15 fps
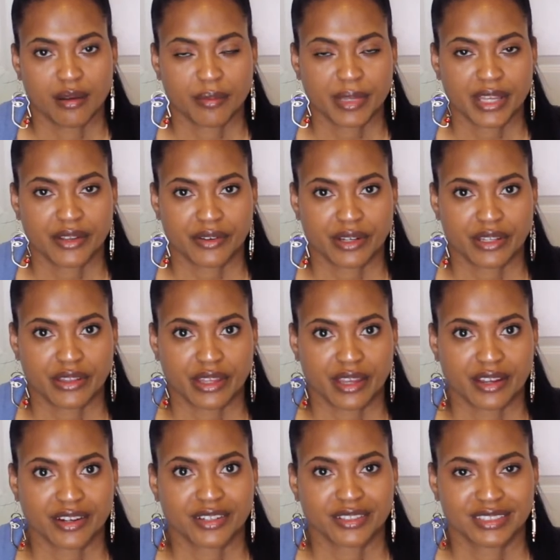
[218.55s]
here and
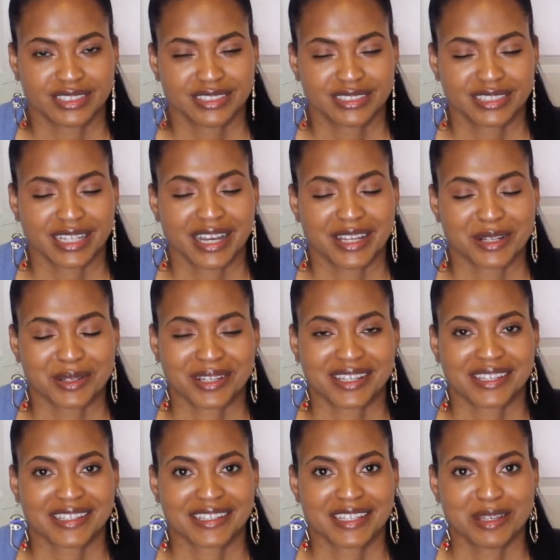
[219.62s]
there just to kind of
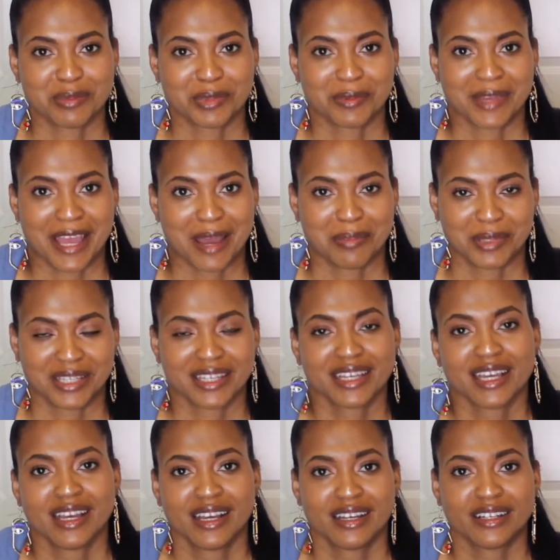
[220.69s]
keep him happy.
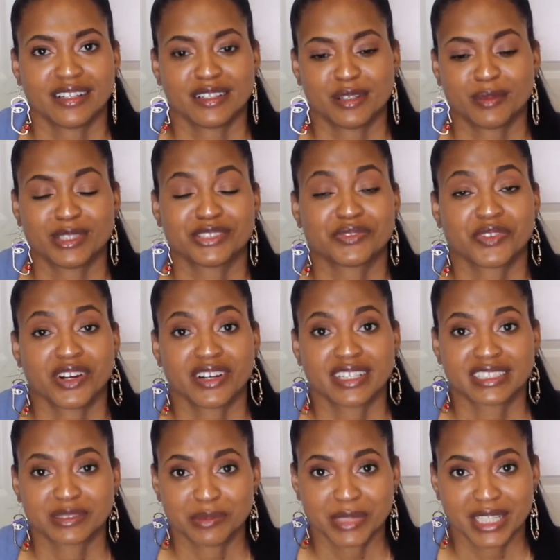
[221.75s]
As far
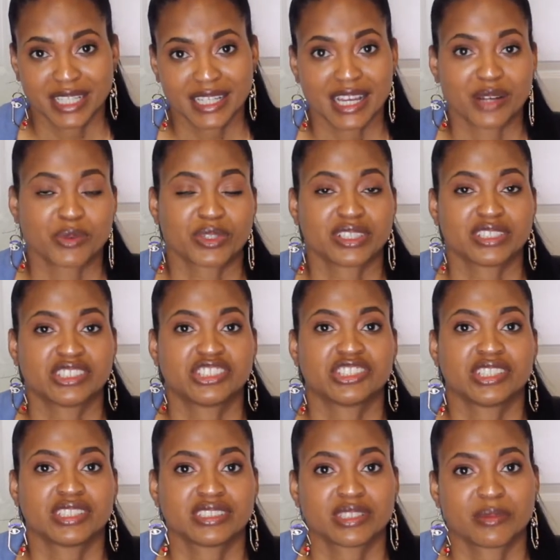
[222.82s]
as me, I wanted to
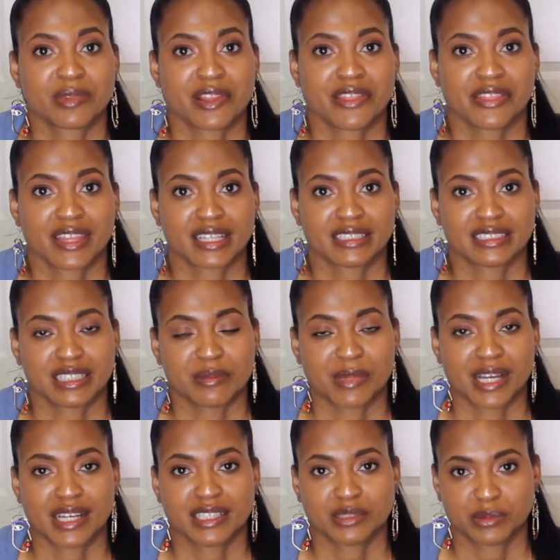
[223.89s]
share some of the things that
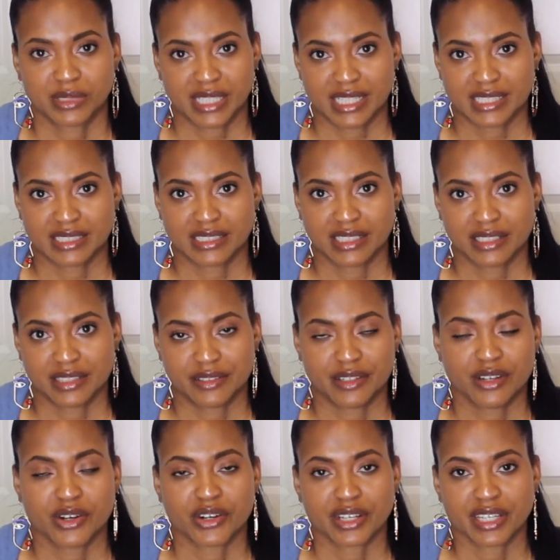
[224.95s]
my husband has done
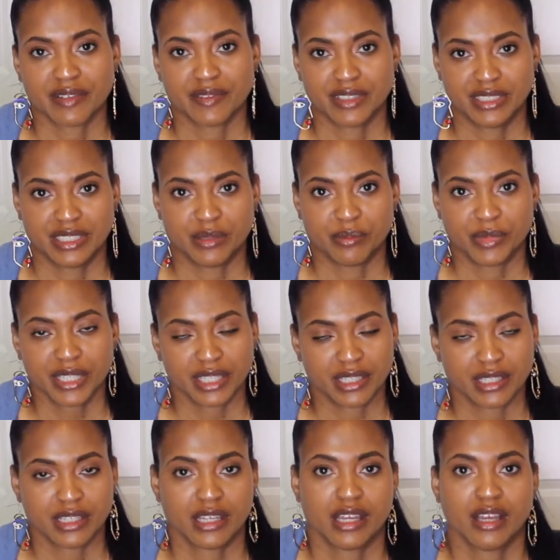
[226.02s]
or given to
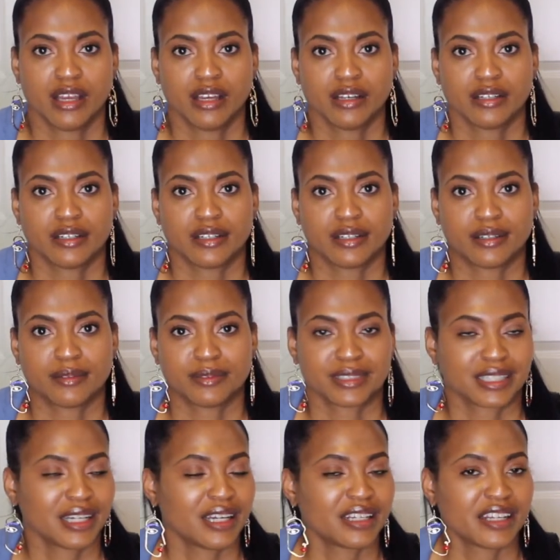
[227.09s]
me to
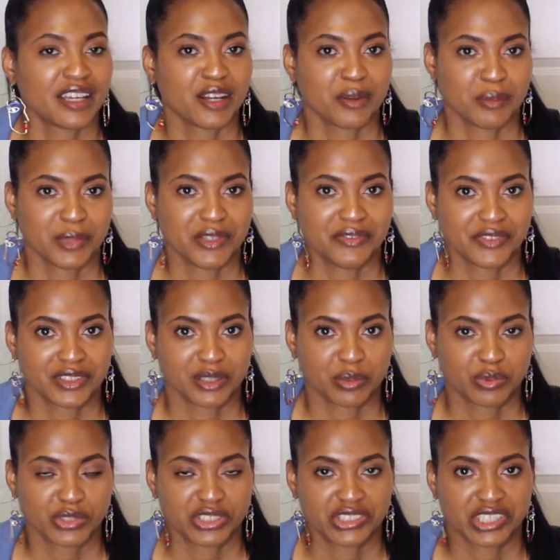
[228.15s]
kind of help me feel
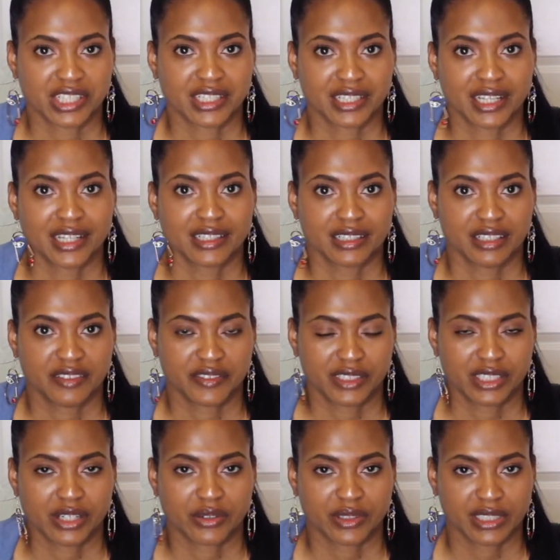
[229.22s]
appreciated and loved
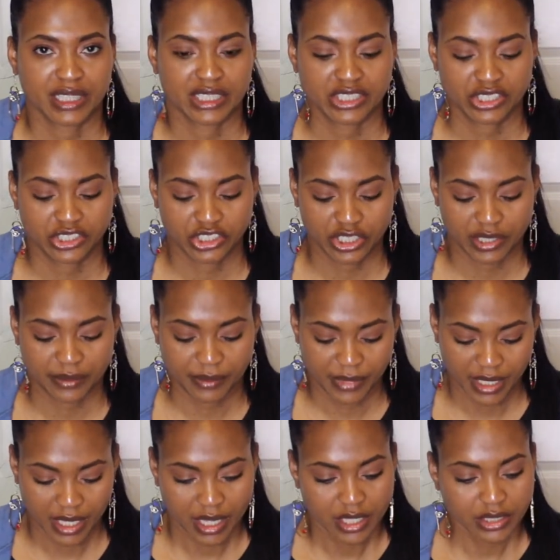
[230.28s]
in our relationship.
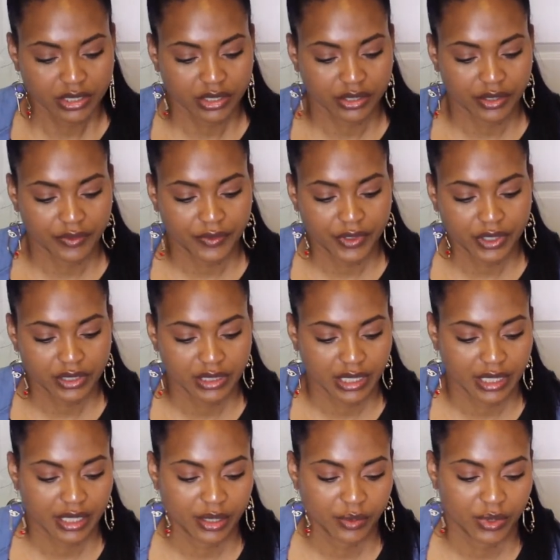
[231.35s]
So the first
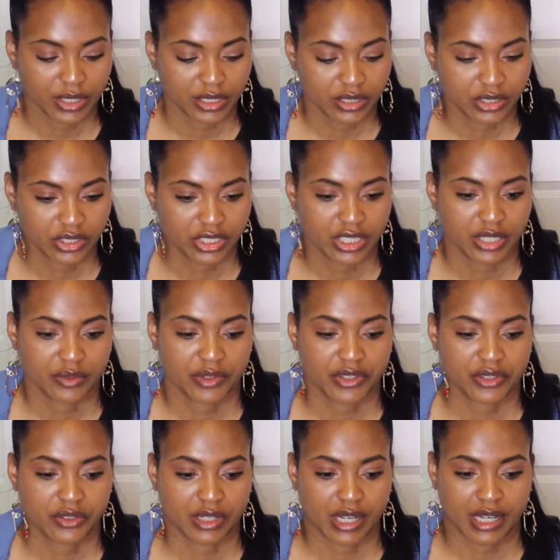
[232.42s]
thing I wanted to share with
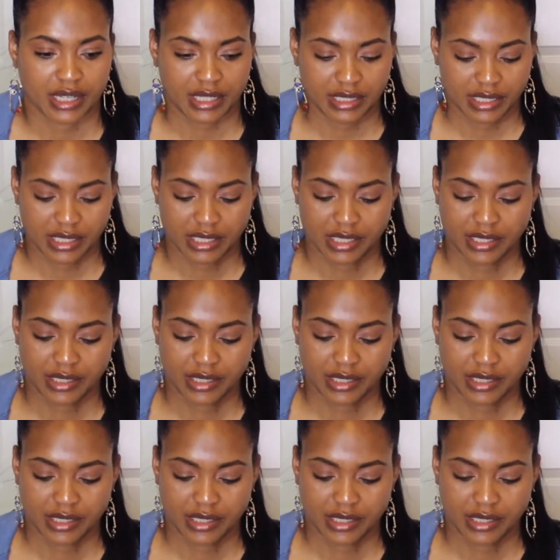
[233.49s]
you guys